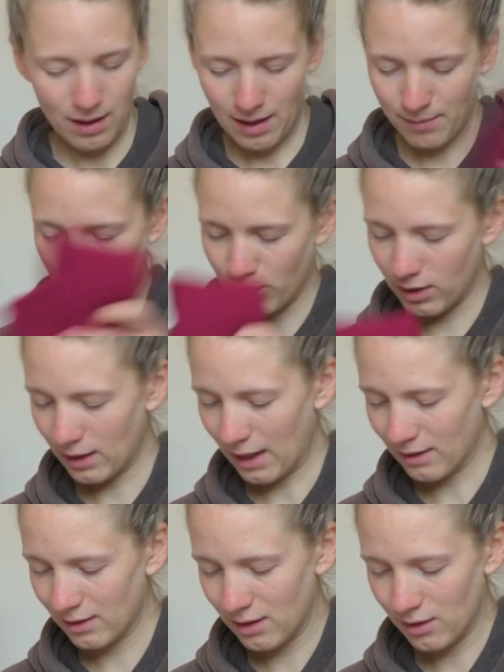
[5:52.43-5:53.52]
I'm putting
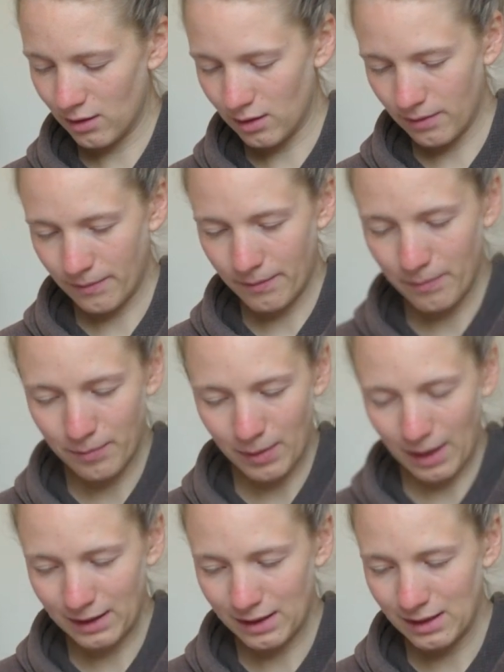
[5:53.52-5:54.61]
that here
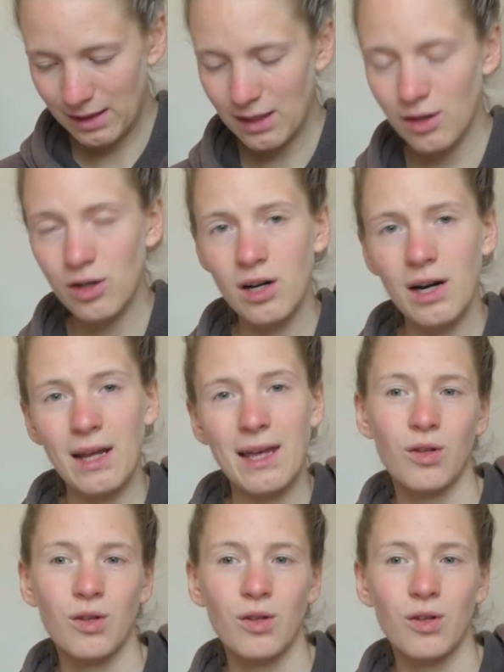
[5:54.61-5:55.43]
back in here.